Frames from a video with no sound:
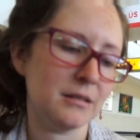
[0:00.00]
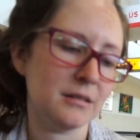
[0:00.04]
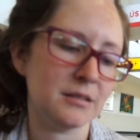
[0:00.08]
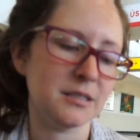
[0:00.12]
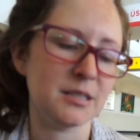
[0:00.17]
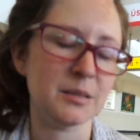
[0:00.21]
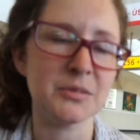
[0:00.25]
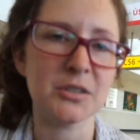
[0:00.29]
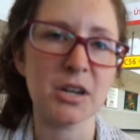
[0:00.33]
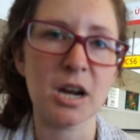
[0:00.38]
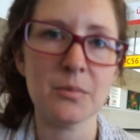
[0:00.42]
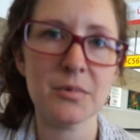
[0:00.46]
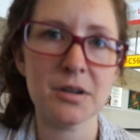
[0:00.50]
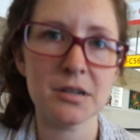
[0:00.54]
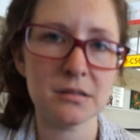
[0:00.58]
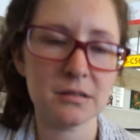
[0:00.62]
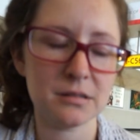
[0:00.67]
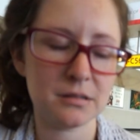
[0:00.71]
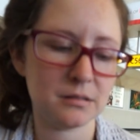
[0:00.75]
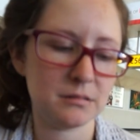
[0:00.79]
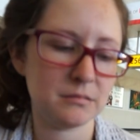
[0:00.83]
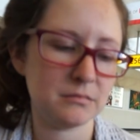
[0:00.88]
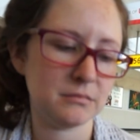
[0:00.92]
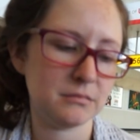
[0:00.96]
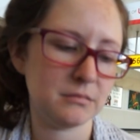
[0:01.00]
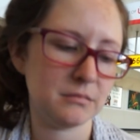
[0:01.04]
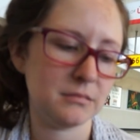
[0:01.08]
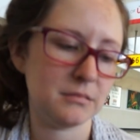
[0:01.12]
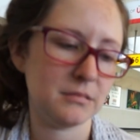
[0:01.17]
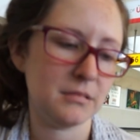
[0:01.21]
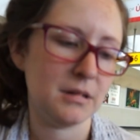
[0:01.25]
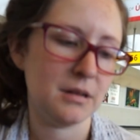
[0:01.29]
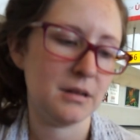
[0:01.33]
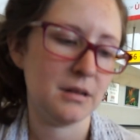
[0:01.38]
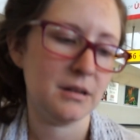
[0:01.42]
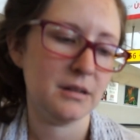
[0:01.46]
Subscribers.
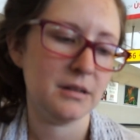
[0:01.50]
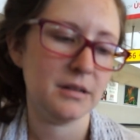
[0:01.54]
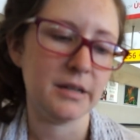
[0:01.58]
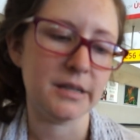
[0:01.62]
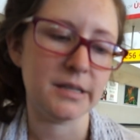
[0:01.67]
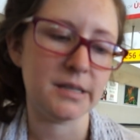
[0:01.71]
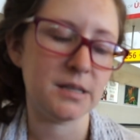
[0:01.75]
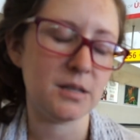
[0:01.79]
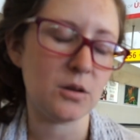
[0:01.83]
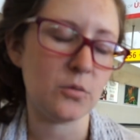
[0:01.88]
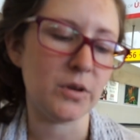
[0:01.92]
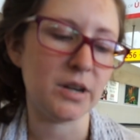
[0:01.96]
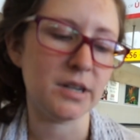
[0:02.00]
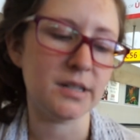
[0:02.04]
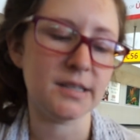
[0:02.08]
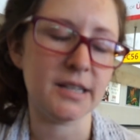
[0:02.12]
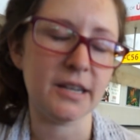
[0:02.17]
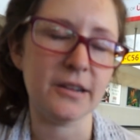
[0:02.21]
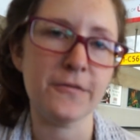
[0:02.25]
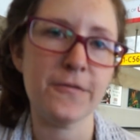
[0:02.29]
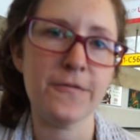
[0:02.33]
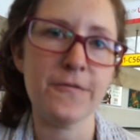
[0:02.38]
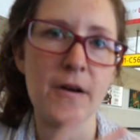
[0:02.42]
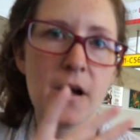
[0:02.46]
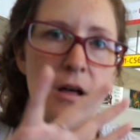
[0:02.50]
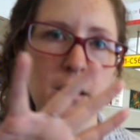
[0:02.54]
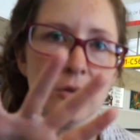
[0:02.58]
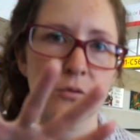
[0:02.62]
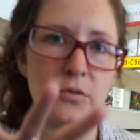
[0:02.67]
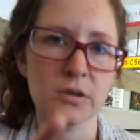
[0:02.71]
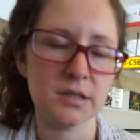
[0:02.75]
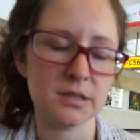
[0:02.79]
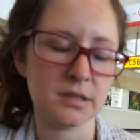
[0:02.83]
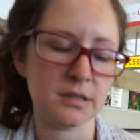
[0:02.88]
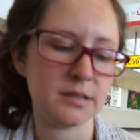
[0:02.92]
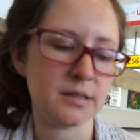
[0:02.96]
So it's like
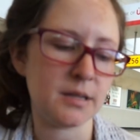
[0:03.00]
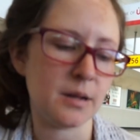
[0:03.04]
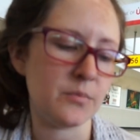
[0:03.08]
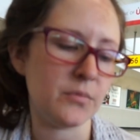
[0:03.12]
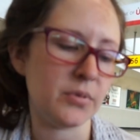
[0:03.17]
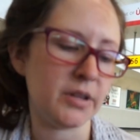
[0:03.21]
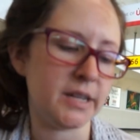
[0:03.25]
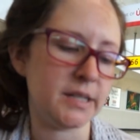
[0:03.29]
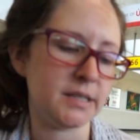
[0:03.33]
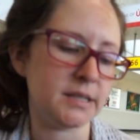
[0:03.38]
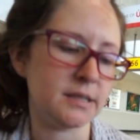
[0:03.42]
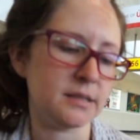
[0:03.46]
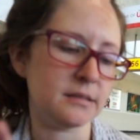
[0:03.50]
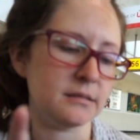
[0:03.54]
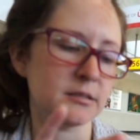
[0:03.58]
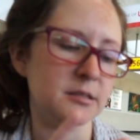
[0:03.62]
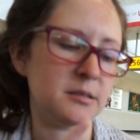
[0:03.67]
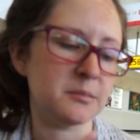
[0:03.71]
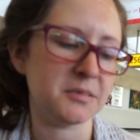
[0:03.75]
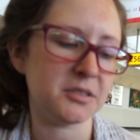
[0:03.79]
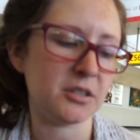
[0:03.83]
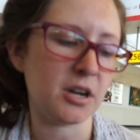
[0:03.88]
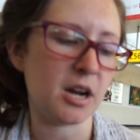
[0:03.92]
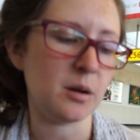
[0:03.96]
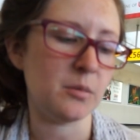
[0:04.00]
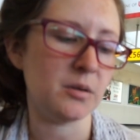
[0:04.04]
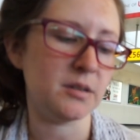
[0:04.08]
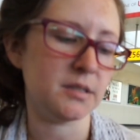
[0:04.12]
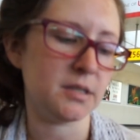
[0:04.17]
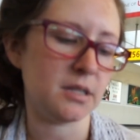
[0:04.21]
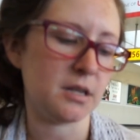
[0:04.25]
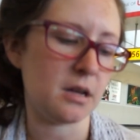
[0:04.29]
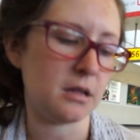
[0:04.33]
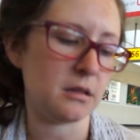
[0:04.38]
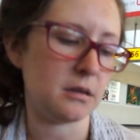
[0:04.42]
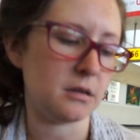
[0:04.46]
followers in some places and subscribers in
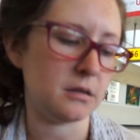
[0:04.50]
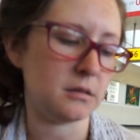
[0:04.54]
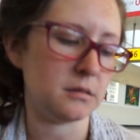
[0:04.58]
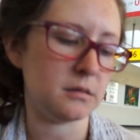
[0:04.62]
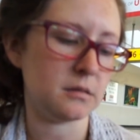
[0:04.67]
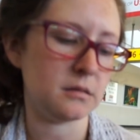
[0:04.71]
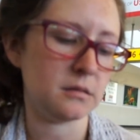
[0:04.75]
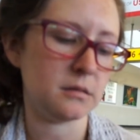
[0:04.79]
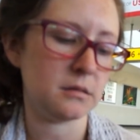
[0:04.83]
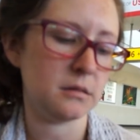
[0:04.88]
others.